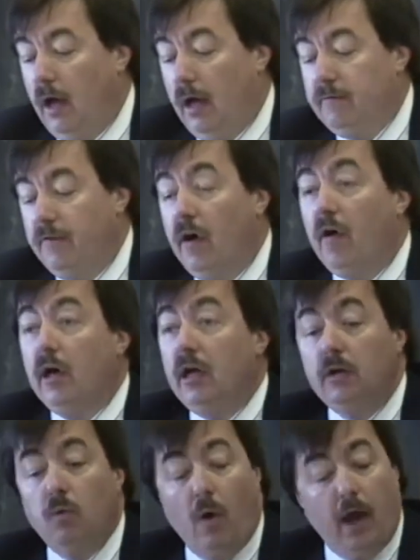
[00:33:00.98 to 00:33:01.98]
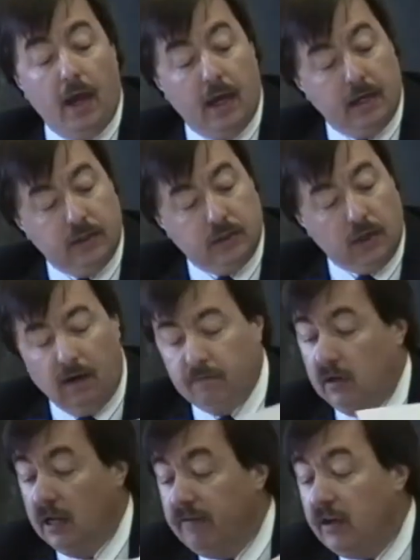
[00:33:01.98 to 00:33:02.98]
and varied ways of
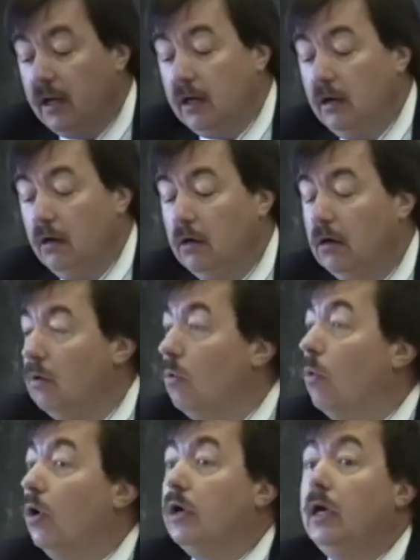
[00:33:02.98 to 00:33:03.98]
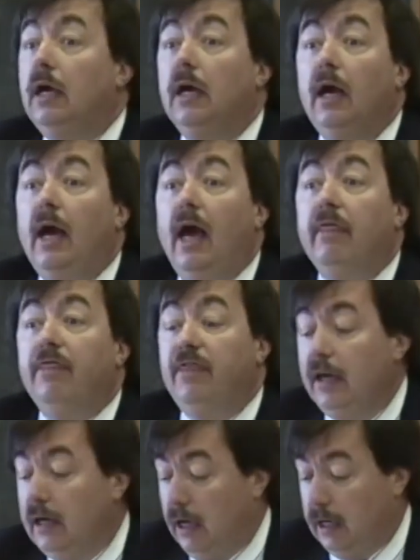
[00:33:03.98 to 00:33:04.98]
living, working, and
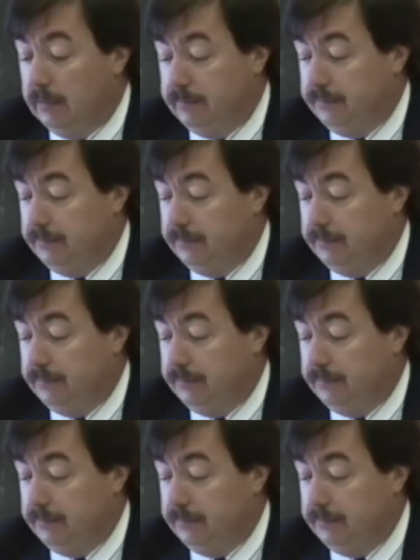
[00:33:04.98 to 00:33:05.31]
thinking.